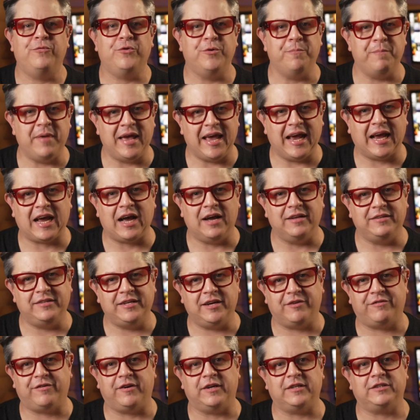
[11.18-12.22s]
to make a
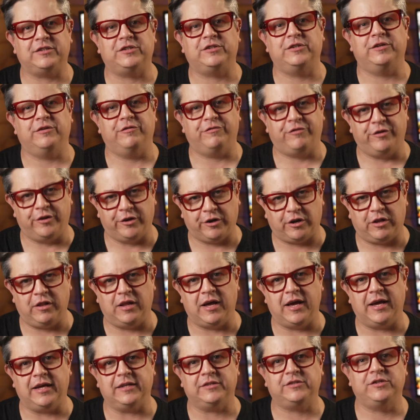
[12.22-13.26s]
difference for their
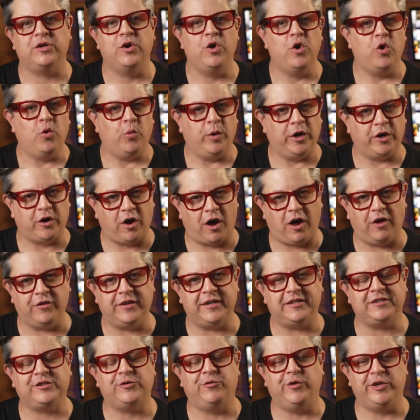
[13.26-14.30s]
clients. We call
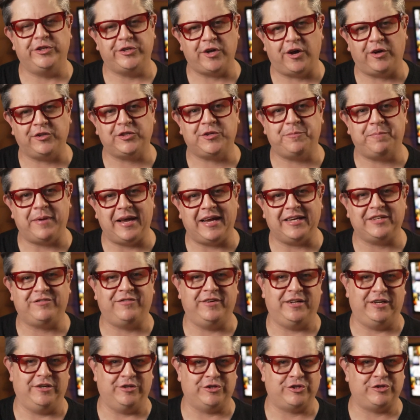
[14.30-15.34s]
this
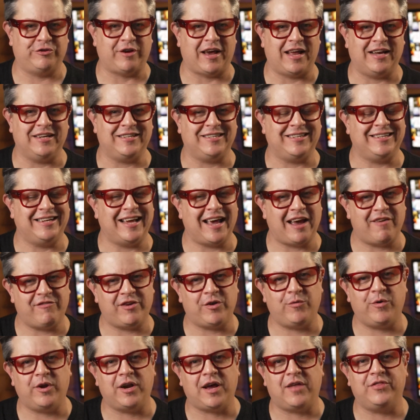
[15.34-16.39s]
results-based video strategy, and
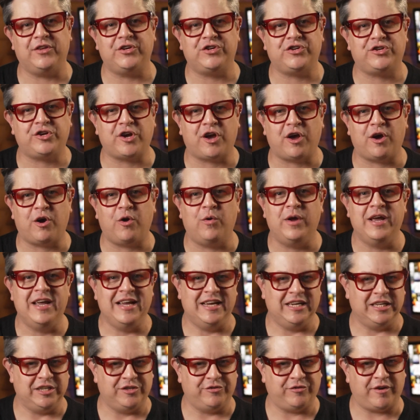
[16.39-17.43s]
everyone on the show
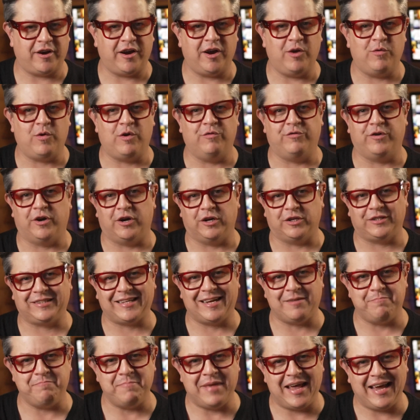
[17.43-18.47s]
is very well
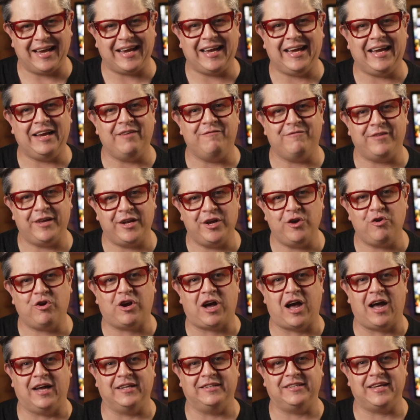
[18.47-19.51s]
versed in making video
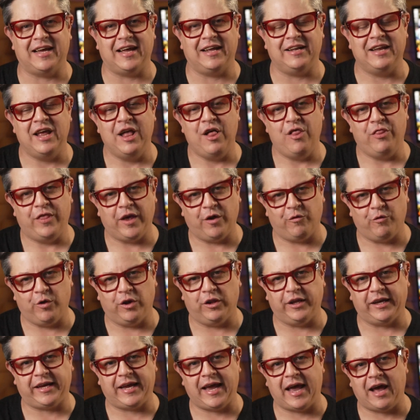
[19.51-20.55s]
content that
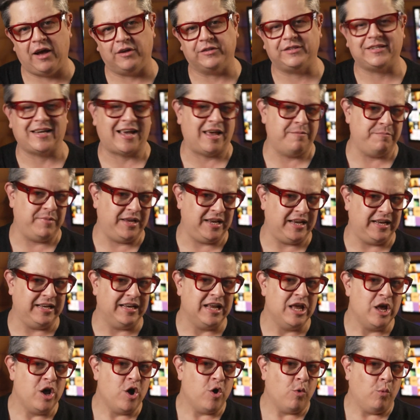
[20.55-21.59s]
really counts. I
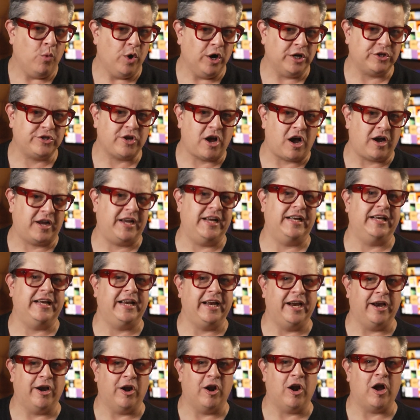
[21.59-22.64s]
mean, we're talking
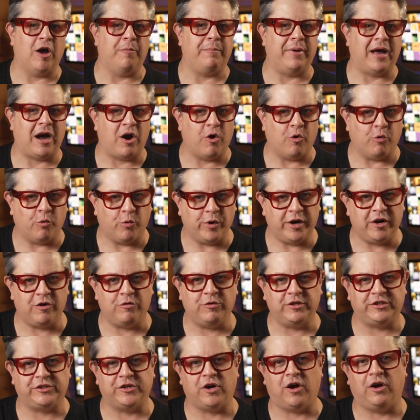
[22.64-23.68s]
here about
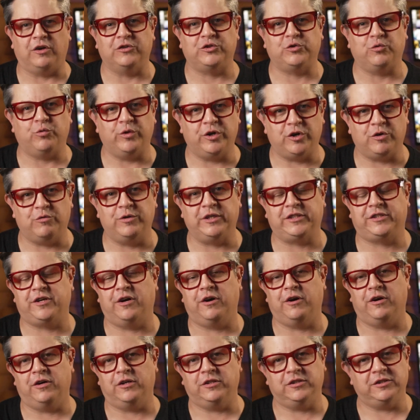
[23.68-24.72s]
real results, real
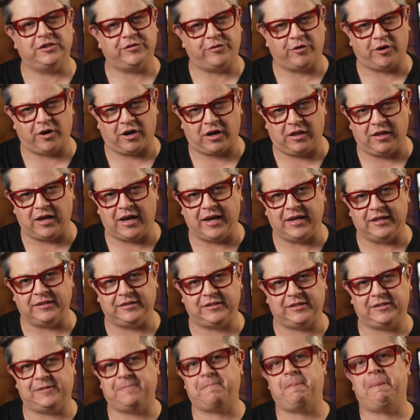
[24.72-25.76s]
returns for our
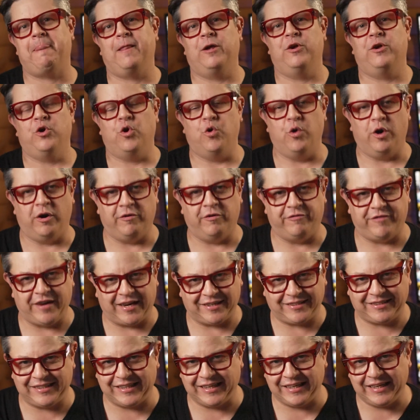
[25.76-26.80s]
clients who are
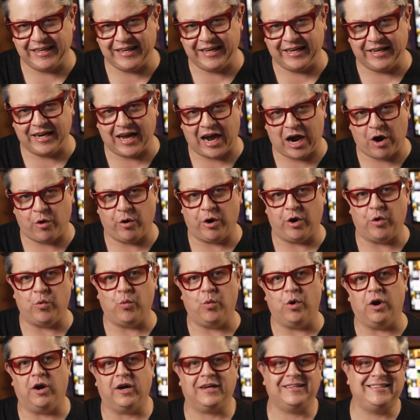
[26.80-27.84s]
investing in our
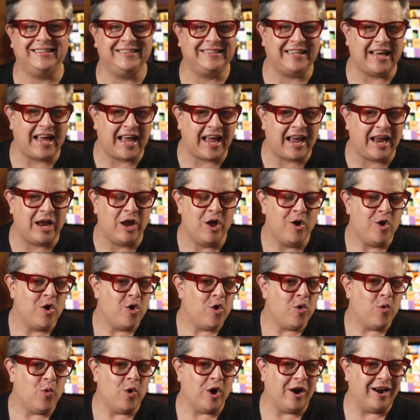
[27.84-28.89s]
work. Today,
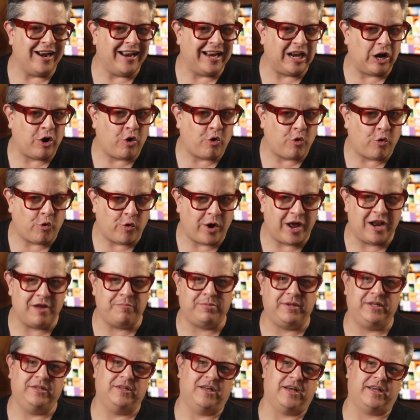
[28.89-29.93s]
we're
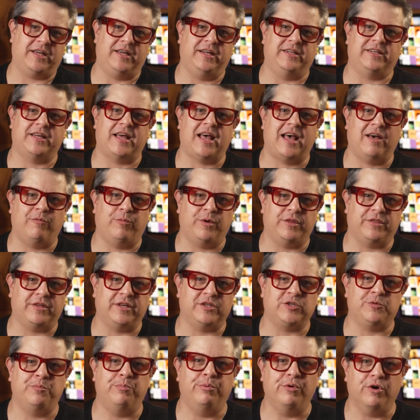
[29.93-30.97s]
incredibly lucky to have with
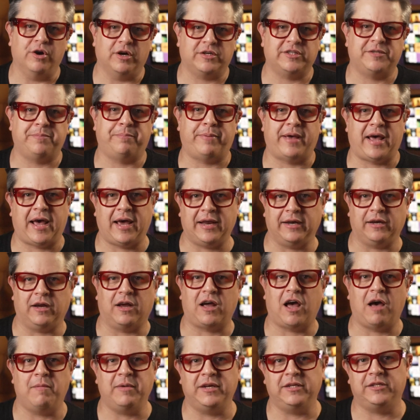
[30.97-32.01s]
us Brooks
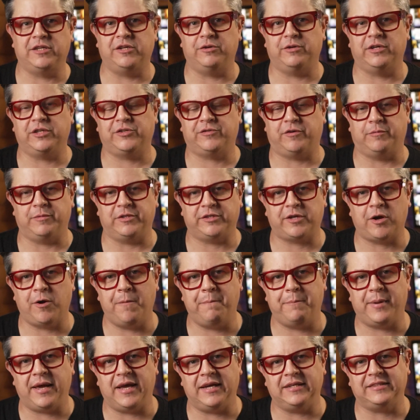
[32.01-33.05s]
Patton, coming to us from his
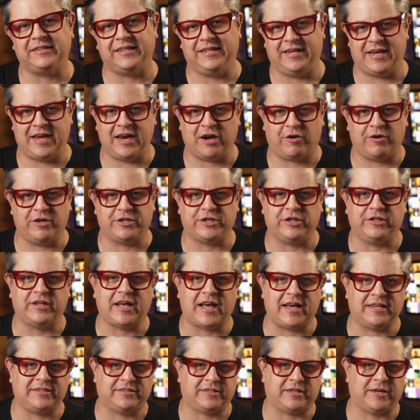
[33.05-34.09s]
home base in Anchorage,
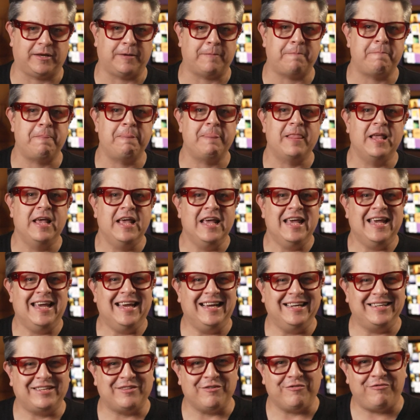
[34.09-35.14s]
Alaska.
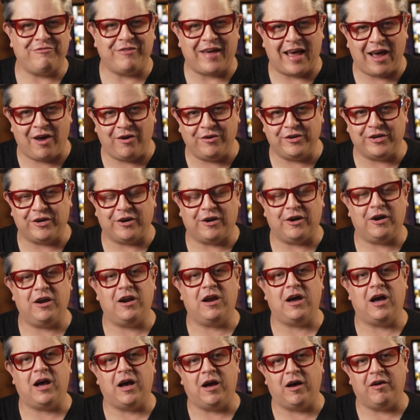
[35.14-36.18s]
He's the
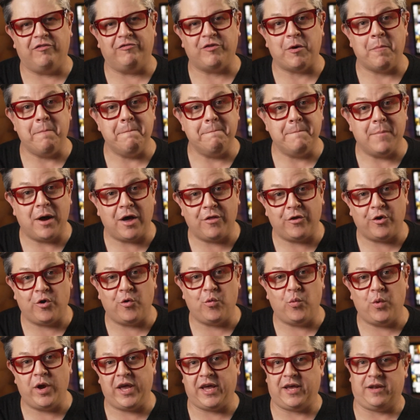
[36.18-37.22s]
founder of
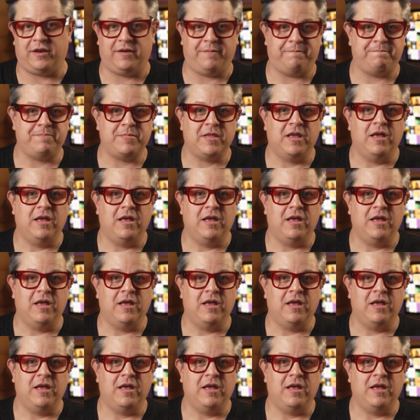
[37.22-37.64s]
Mother Wit,